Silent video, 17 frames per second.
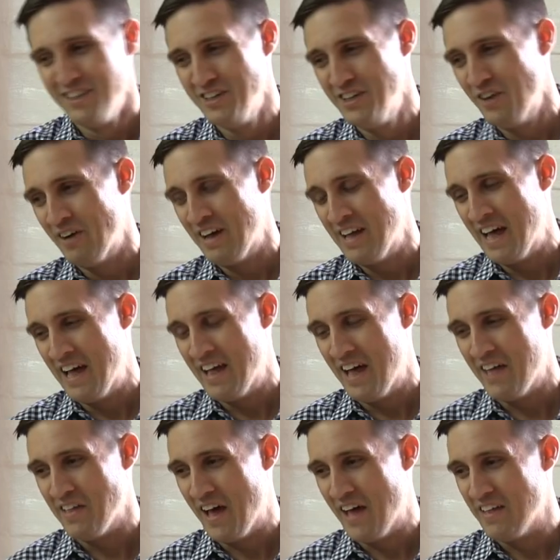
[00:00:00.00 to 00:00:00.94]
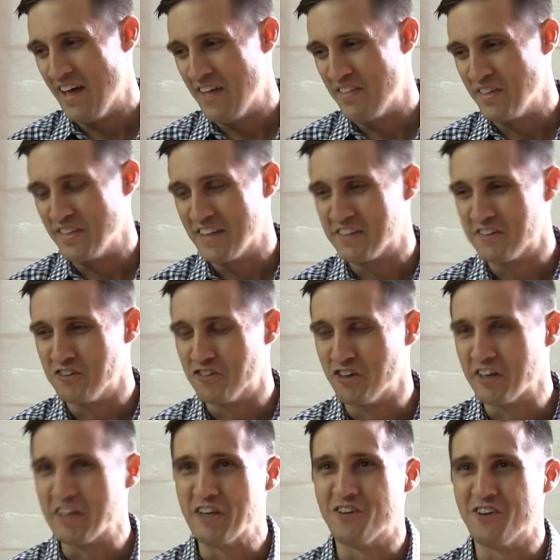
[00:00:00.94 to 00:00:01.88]
You know, I think that's a
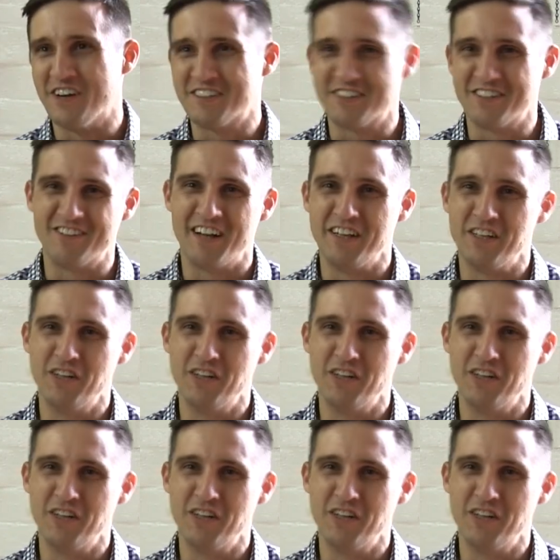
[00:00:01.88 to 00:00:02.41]
tricky question, right?